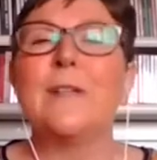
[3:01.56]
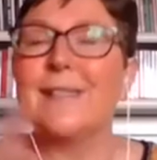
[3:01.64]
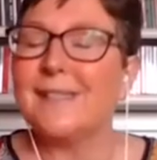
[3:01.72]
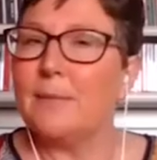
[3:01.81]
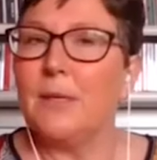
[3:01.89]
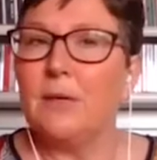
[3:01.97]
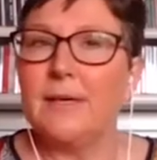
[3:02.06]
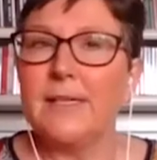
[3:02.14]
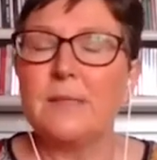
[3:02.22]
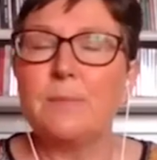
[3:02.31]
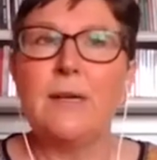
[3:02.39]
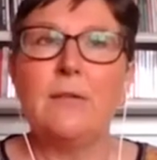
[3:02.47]
a similar
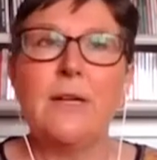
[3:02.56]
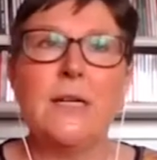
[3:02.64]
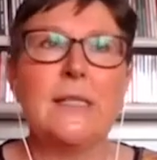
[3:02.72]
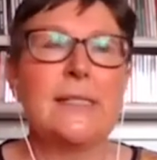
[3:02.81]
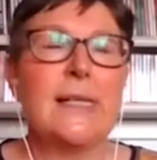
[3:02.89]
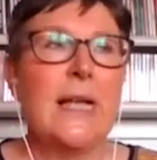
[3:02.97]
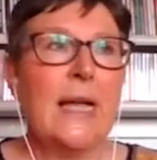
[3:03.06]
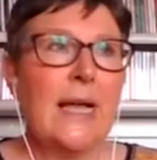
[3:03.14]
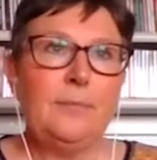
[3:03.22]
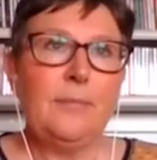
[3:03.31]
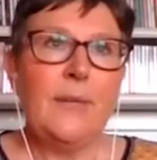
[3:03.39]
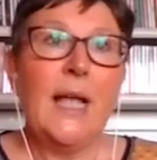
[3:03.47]
experience.
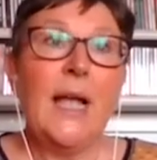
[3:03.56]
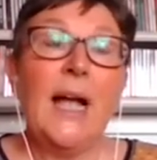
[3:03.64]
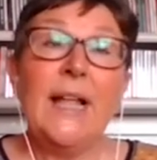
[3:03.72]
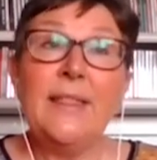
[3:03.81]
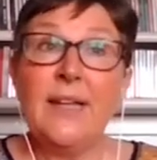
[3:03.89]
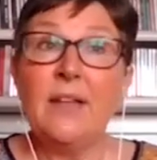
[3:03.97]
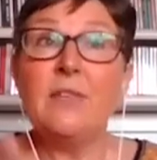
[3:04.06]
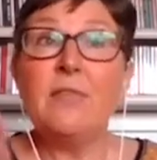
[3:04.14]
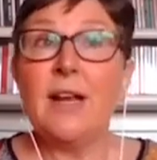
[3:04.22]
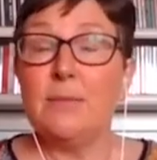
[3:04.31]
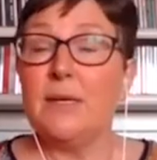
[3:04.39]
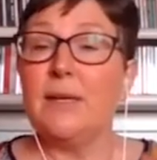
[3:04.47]
And the other
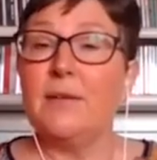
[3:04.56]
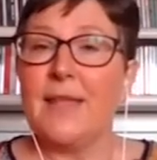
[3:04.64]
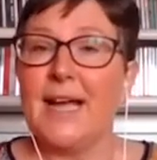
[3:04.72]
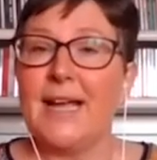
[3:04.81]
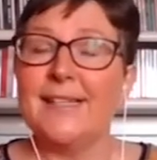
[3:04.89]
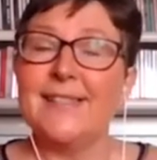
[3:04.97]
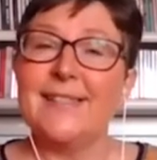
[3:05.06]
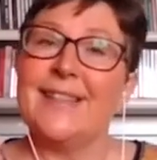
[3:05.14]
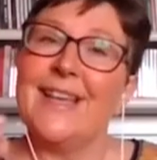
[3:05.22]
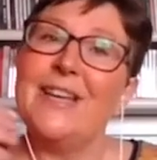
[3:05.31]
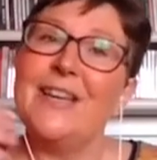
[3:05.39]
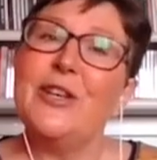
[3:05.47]
element of that is
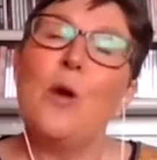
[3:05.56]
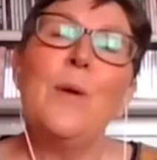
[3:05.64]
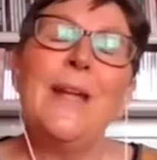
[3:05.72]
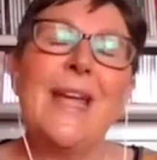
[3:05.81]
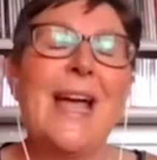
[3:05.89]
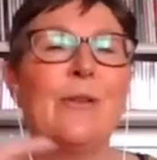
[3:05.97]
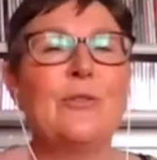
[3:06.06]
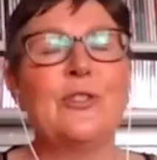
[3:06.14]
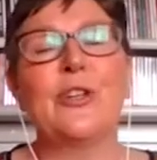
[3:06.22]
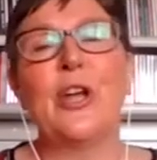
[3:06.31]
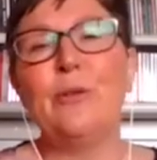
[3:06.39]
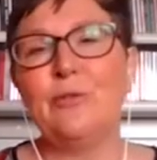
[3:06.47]
then knowing how to
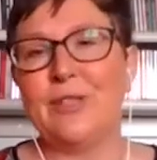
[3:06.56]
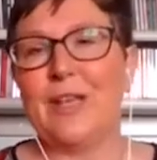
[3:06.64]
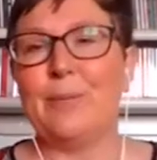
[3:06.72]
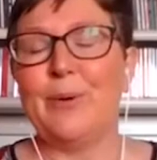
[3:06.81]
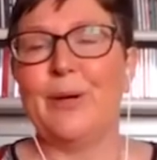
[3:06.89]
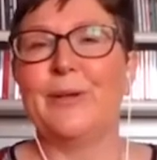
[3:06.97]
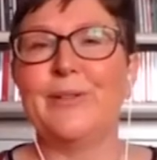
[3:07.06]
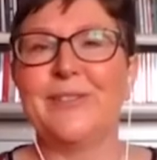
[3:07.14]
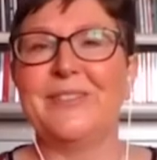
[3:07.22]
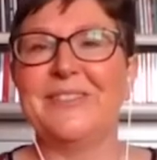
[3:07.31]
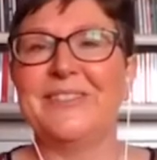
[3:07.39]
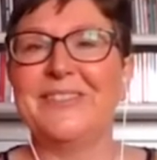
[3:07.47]
coach that
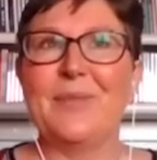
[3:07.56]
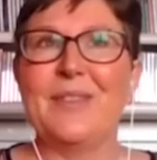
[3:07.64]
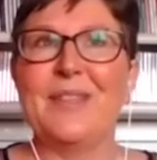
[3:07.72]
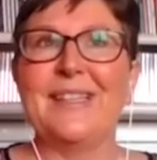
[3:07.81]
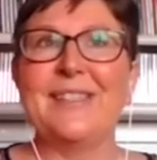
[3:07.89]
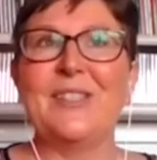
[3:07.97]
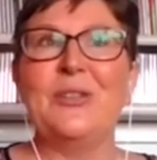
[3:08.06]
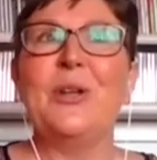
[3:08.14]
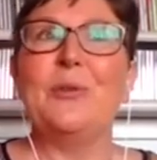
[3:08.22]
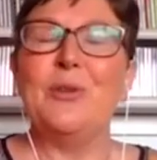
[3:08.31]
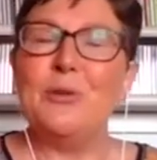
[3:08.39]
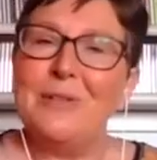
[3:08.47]
person. That, you
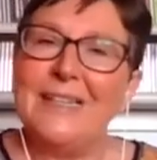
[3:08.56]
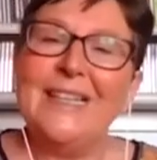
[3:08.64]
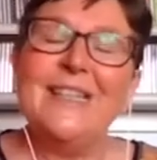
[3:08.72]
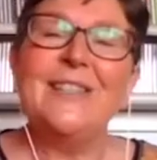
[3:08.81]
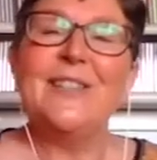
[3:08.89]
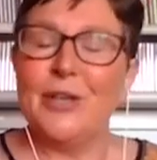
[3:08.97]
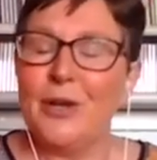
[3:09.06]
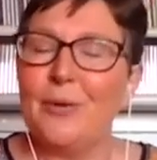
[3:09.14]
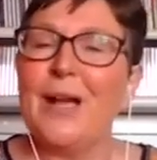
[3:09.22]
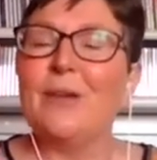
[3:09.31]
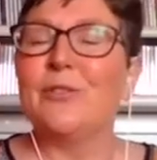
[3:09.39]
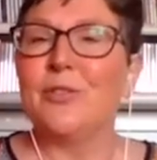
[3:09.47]
know, you need to know
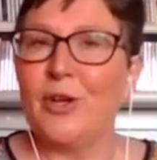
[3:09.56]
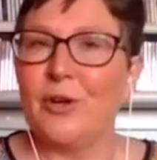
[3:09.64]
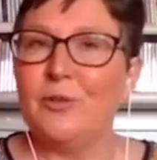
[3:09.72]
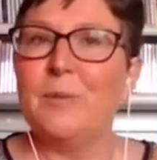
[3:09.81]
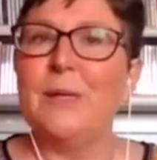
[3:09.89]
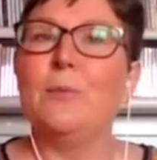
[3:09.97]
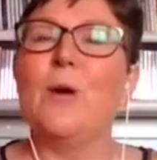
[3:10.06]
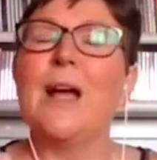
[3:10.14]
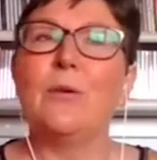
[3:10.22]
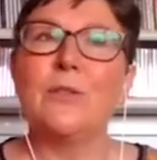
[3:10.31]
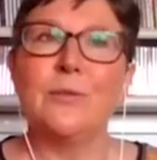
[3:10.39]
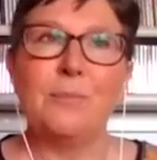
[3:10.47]
how to coach people,
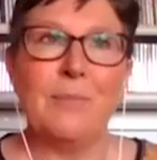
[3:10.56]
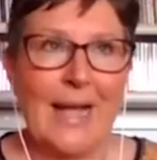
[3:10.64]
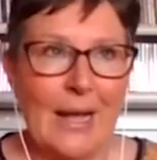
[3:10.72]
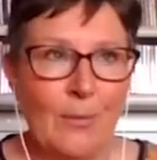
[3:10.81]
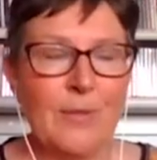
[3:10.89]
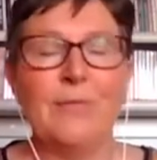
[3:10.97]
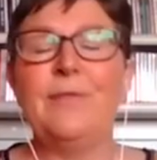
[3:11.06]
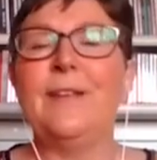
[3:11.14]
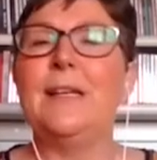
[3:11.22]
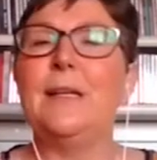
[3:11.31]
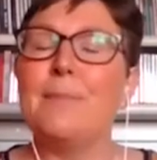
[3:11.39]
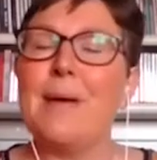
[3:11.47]
how to help them
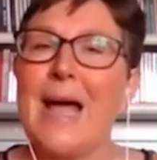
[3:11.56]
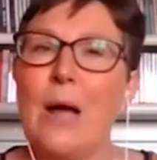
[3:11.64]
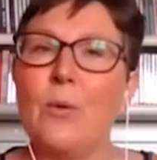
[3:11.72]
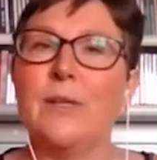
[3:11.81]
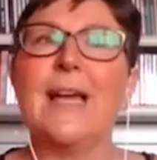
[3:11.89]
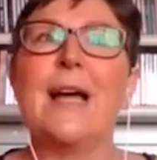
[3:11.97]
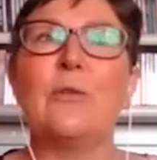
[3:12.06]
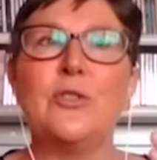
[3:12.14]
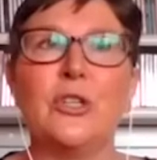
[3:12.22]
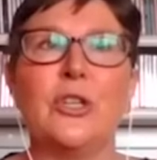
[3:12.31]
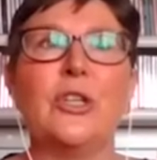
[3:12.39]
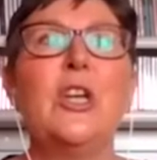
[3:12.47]
feel empowered, how
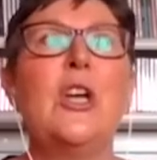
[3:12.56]
to